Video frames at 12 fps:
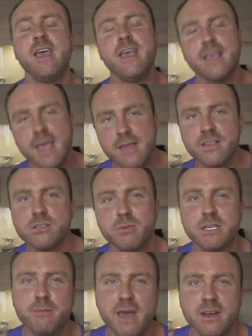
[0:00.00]
Again, this will
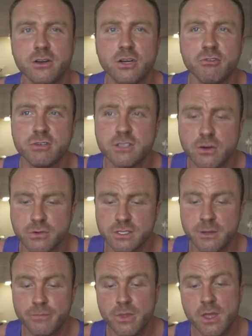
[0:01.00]
be dependent on your
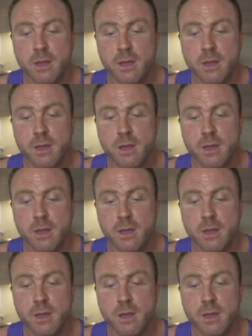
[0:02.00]
results.